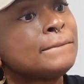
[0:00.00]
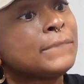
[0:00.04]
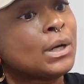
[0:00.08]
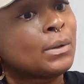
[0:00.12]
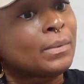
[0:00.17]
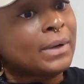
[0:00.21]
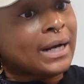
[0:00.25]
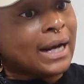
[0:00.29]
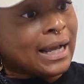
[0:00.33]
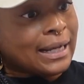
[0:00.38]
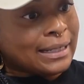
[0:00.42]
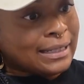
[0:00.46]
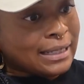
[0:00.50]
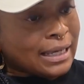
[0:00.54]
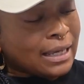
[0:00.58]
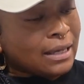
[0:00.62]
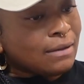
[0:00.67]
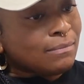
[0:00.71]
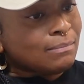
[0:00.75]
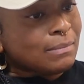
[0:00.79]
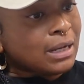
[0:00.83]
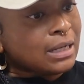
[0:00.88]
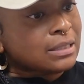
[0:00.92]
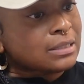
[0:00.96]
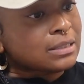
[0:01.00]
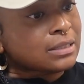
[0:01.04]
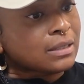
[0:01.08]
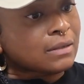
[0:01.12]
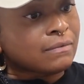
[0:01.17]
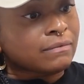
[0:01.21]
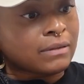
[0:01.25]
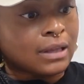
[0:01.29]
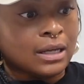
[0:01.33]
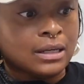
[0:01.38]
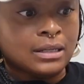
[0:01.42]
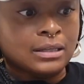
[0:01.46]
But when I gave
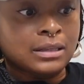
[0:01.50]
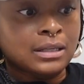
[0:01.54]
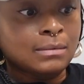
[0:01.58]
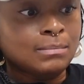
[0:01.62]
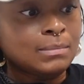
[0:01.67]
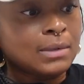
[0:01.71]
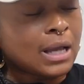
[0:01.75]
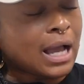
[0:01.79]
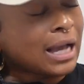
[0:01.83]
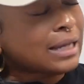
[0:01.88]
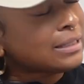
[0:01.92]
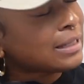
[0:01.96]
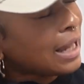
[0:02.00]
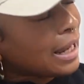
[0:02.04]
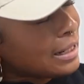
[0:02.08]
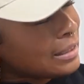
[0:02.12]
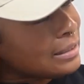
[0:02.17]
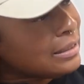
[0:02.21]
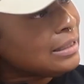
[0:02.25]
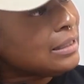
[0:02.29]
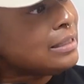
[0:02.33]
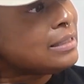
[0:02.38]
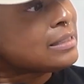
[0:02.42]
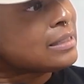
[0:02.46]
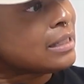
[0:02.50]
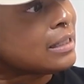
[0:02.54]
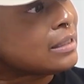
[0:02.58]
myself, like, I need to